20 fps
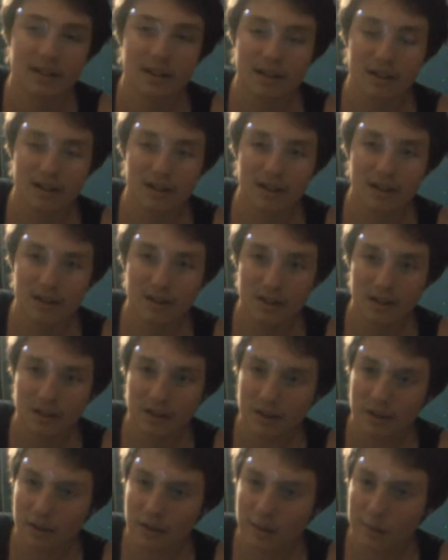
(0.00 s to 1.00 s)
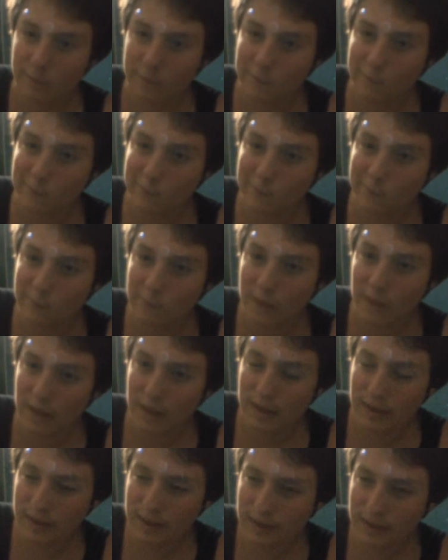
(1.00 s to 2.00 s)
The
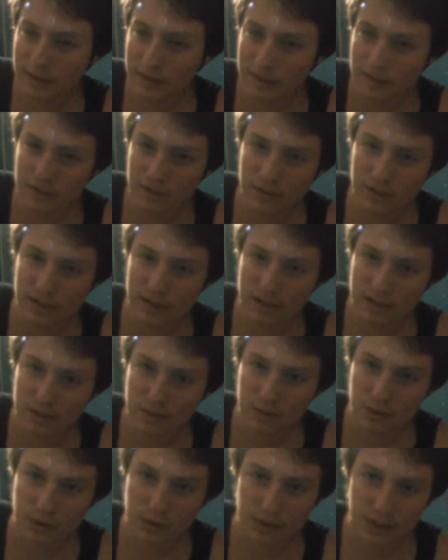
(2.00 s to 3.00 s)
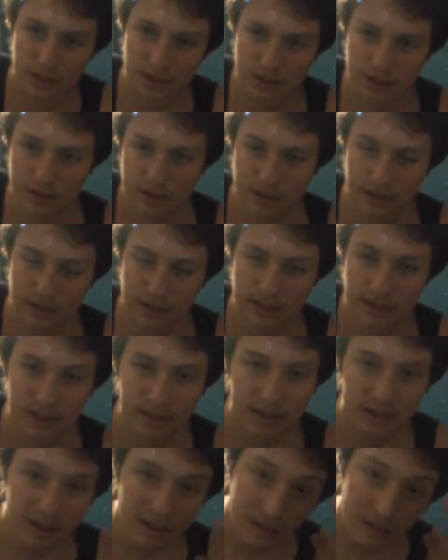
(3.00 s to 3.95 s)
LED screen is full touchscreen,